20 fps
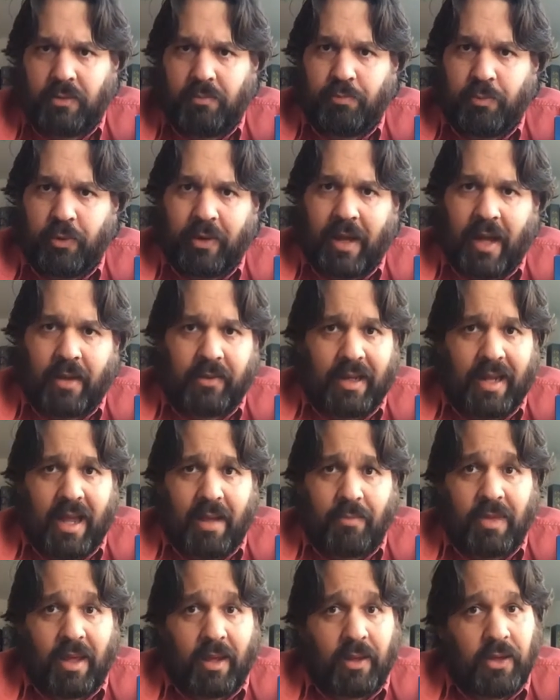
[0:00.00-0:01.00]
pull out a
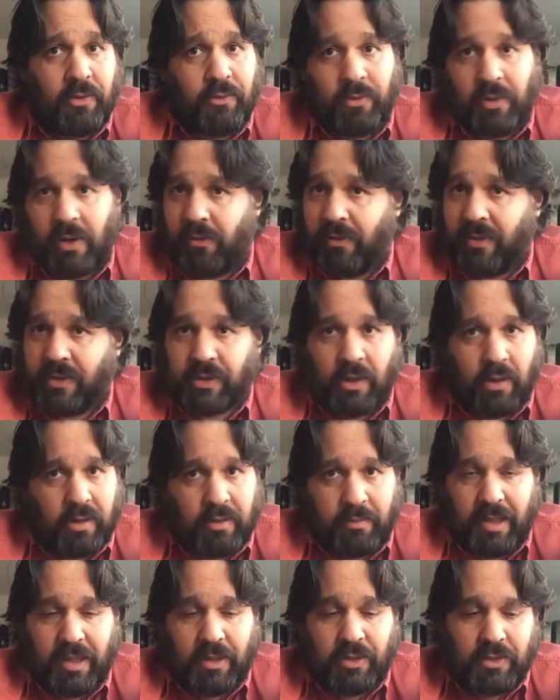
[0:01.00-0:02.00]
game that you know is going to
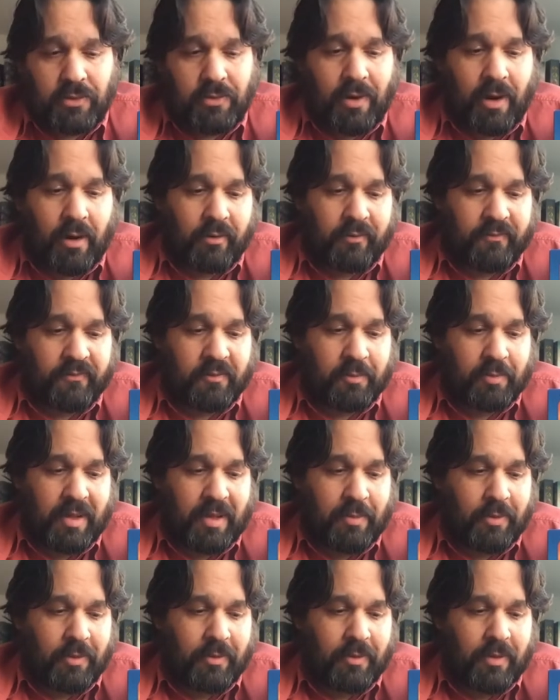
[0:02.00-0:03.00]
be too hard for
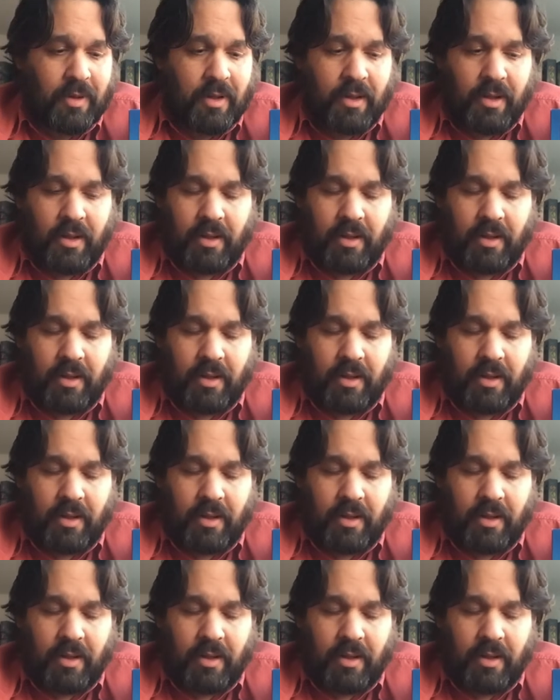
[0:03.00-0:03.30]
people.